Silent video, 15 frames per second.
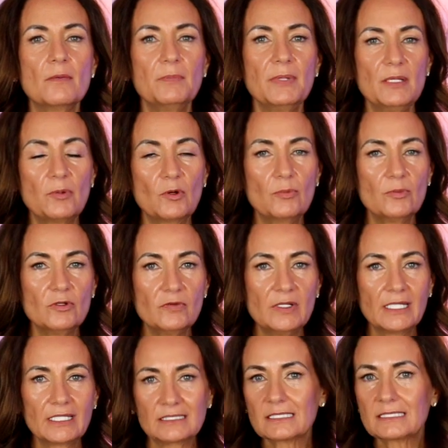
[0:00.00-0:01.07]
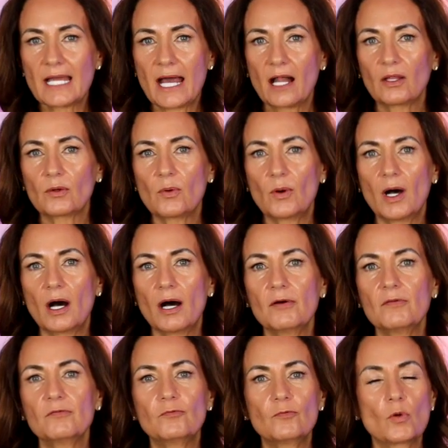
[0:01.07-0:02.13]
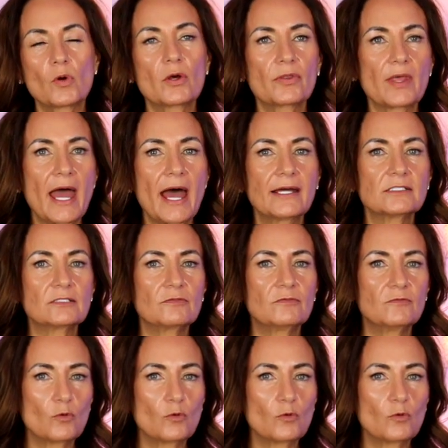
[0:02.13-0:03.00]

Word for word: people moving into Tahlequah for that